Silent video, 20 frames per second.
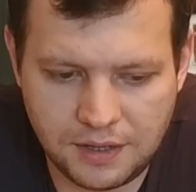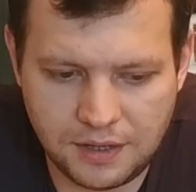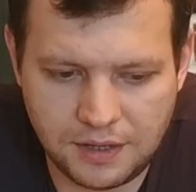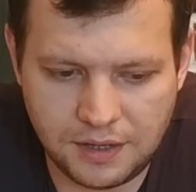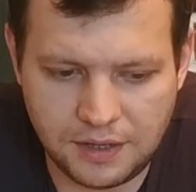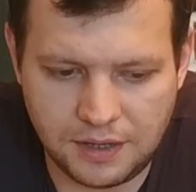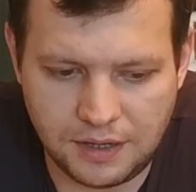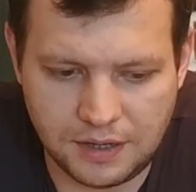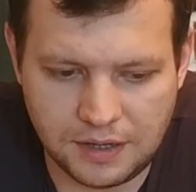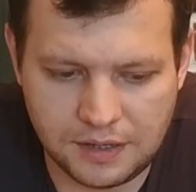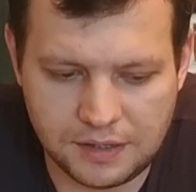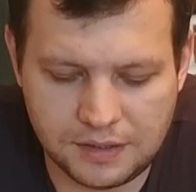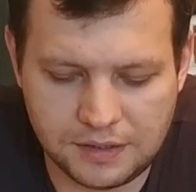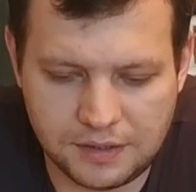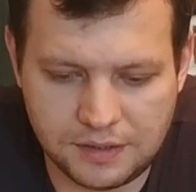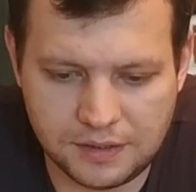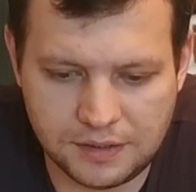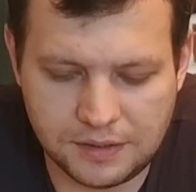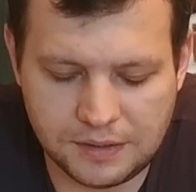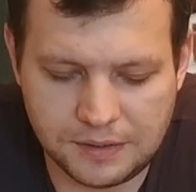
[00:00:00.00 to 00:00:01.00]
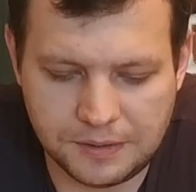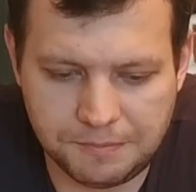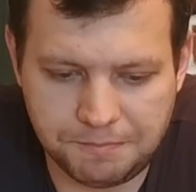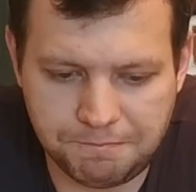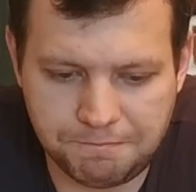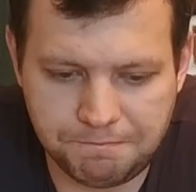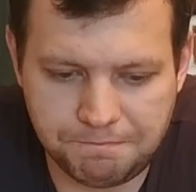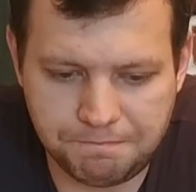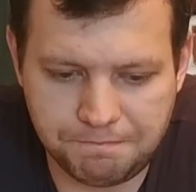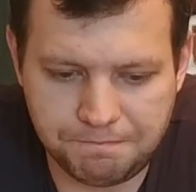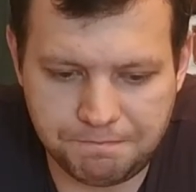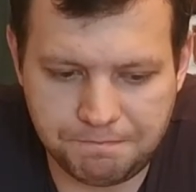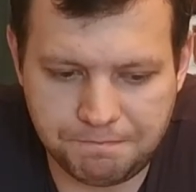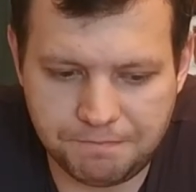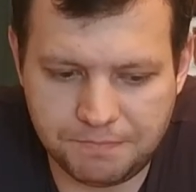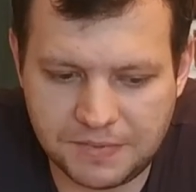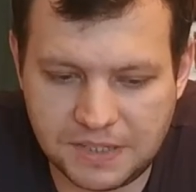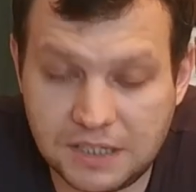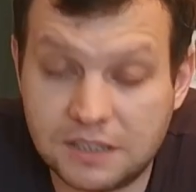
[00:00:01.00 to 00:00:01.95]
and this